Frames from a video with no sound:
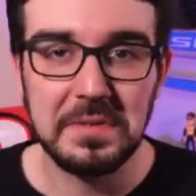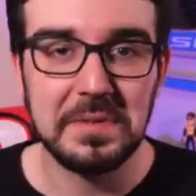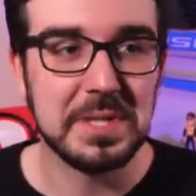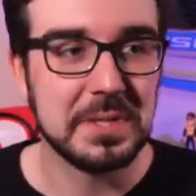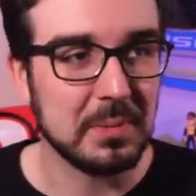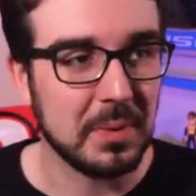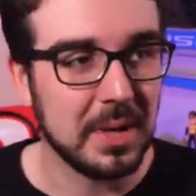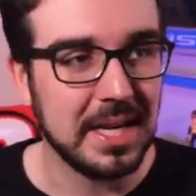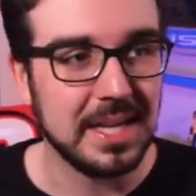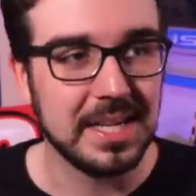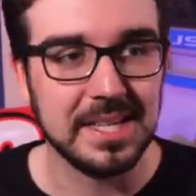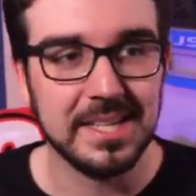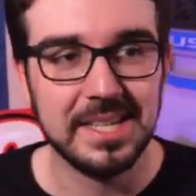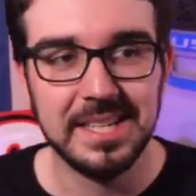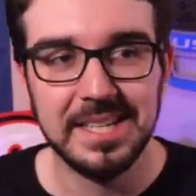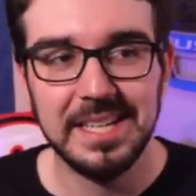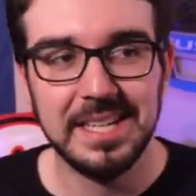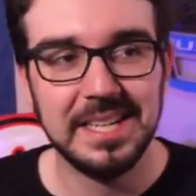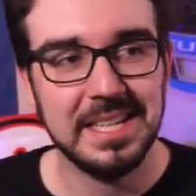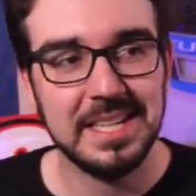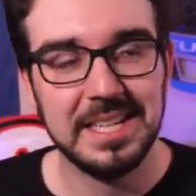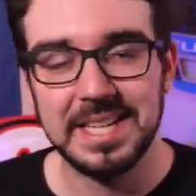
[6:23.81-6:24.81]
of his way to
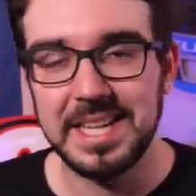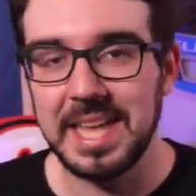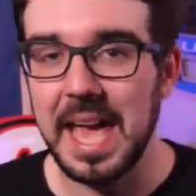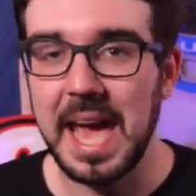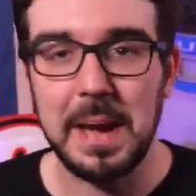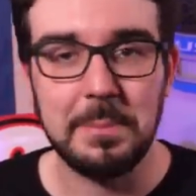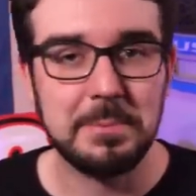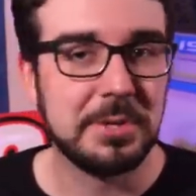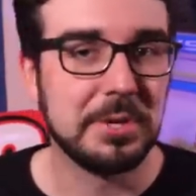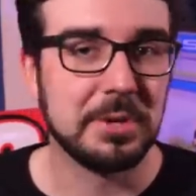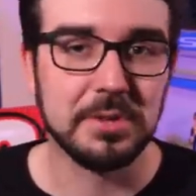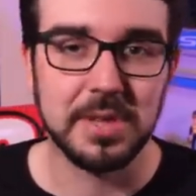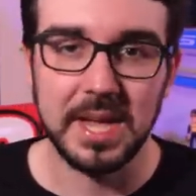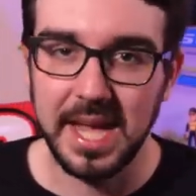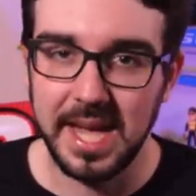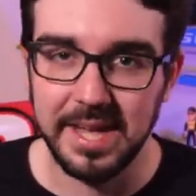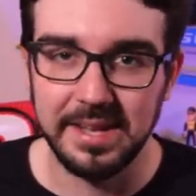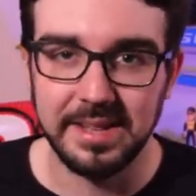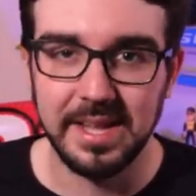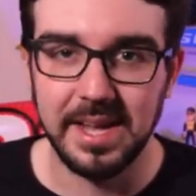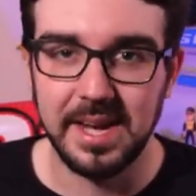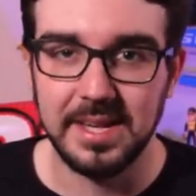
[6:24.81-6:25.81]
capture the
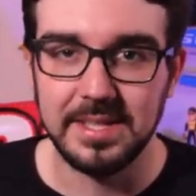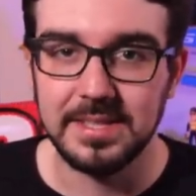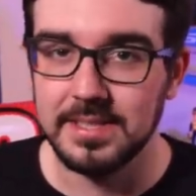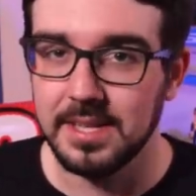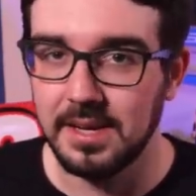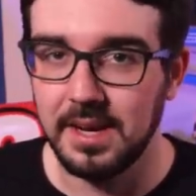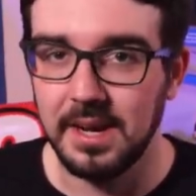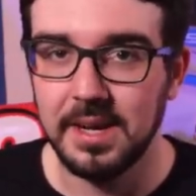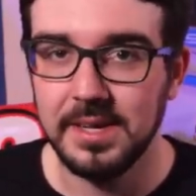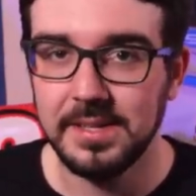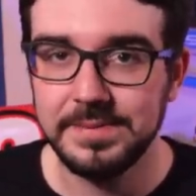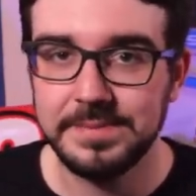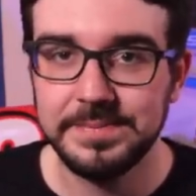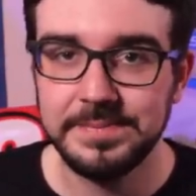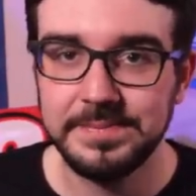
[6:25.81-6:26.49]
headlines, huh?